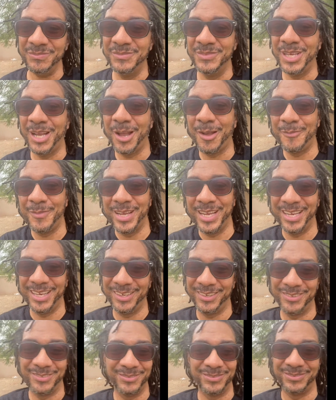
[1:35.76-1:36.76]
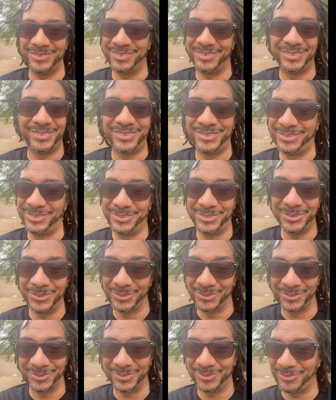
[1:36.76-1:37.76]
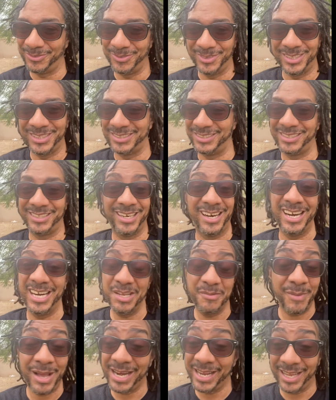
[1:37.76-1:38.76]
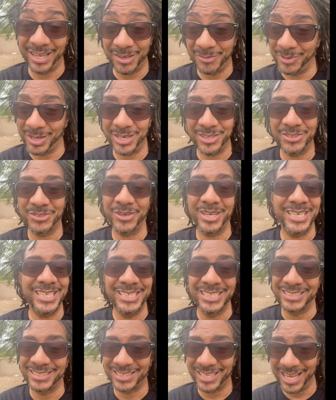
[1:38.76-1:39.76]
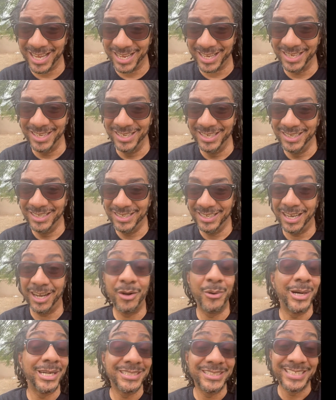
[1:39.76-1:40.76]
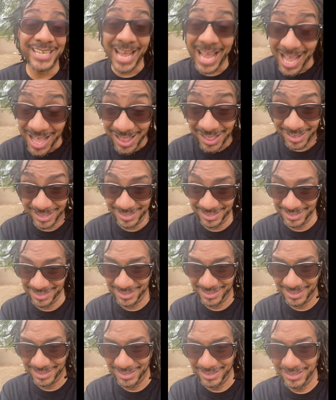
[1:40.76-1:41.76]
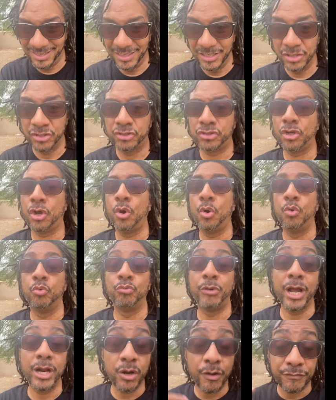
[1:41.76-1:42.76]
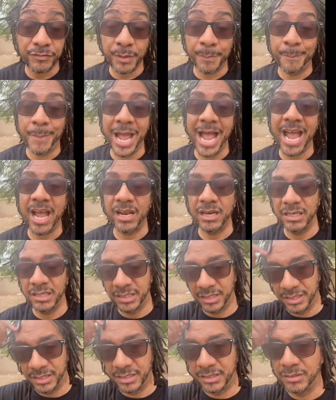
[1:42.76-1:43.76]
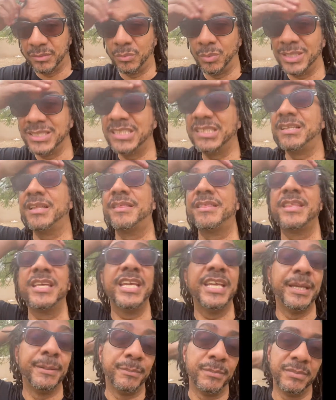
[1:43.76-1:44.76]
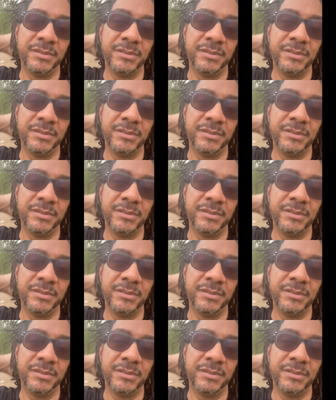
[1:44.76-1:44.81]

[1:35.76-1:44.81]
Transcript: I mean, shoot, is there anybody else? What else do I need to say? Oh, Adele. So right off the bat, what's the theme?